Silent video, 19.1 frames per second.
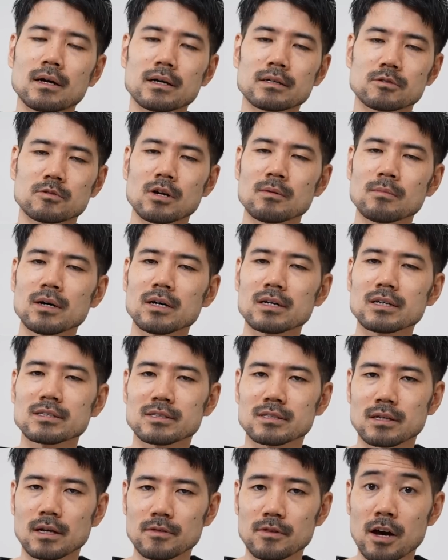And grammar
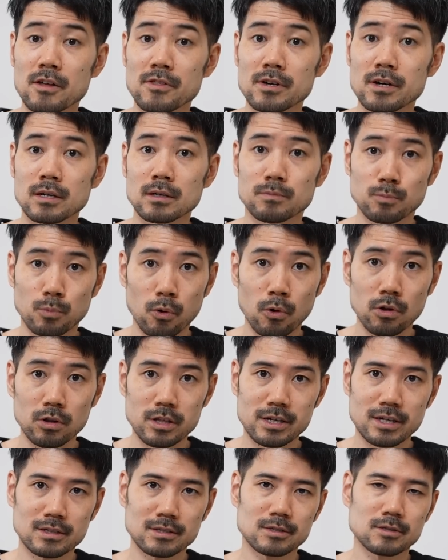is another
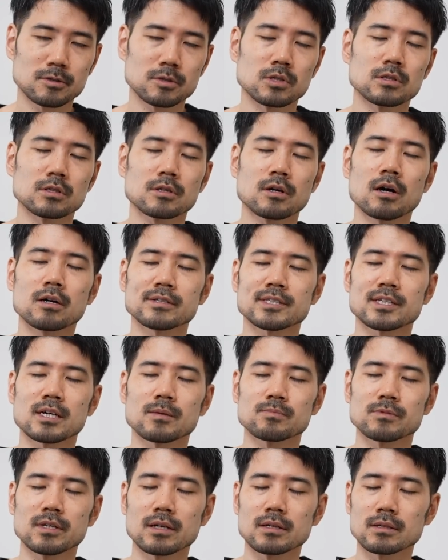poorly understood
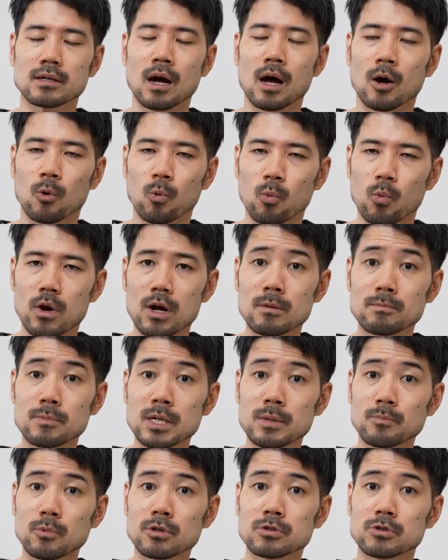concept, and when
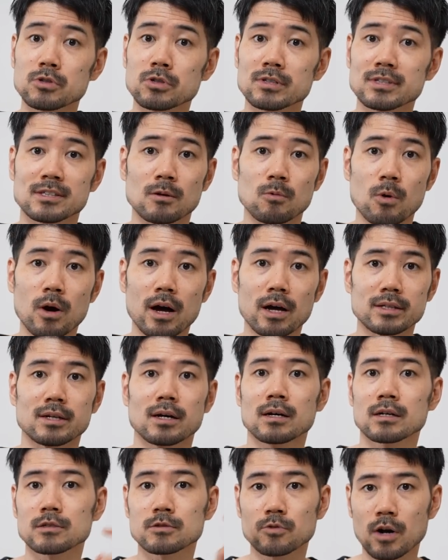people use the word
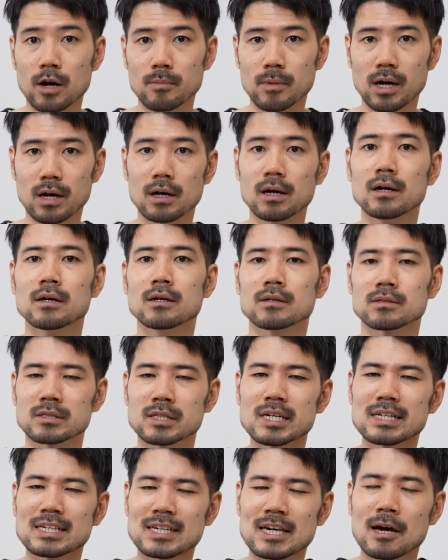grammar,
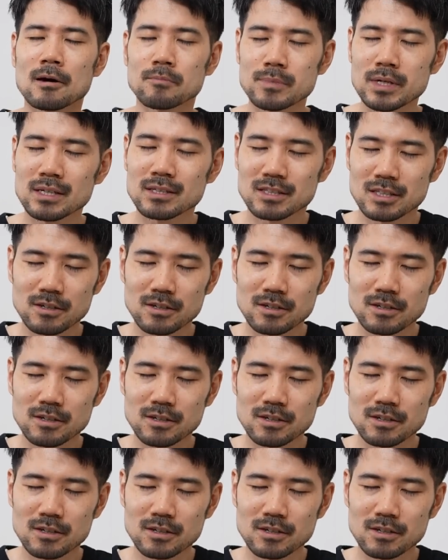they can mean